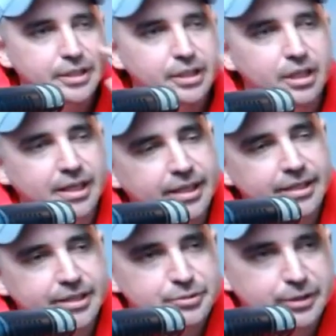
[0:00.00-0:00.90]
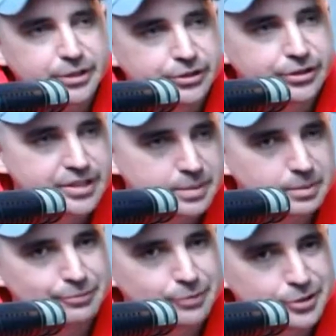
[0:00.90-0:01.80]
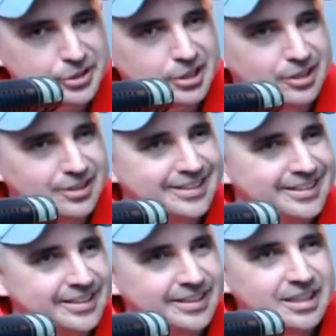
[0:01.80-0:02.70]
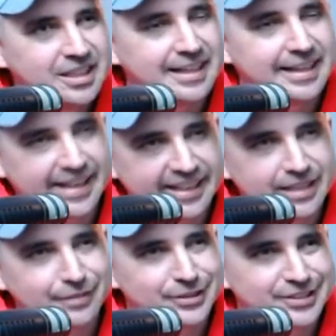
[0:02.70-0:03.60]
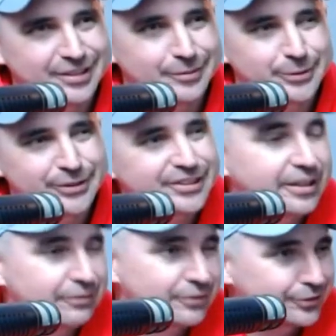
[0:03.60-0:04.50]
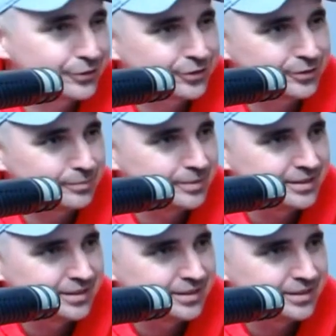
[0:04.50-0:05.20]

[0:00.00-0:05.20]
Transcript: The thing I hate is when you do get someone in for a trial and then I hate having to tell them, look, you haven't got the job.